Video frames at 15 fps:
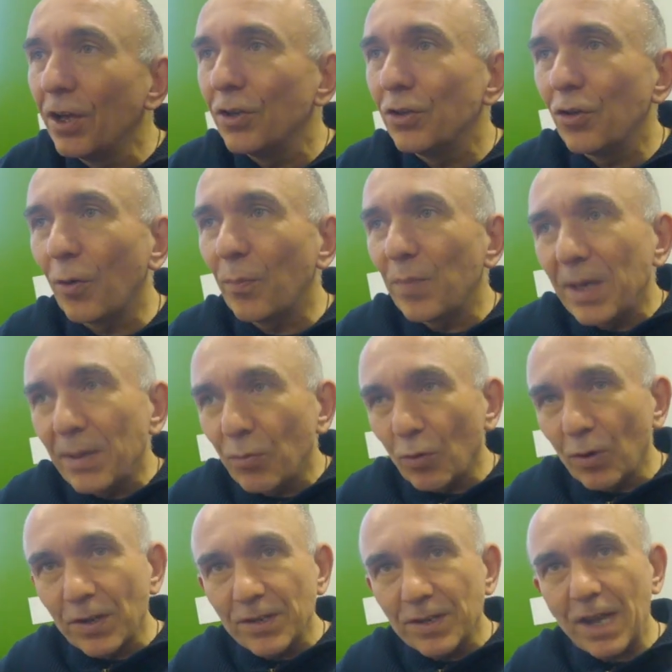your people will
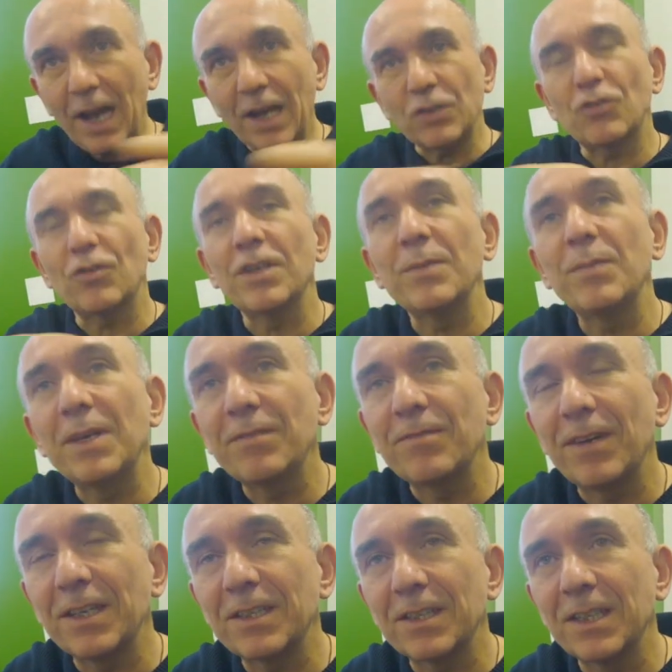naturally be
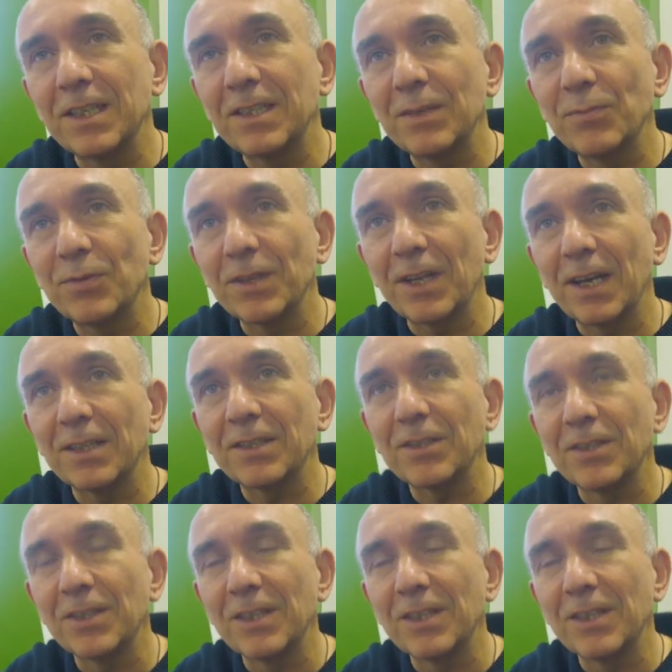fascinated with that.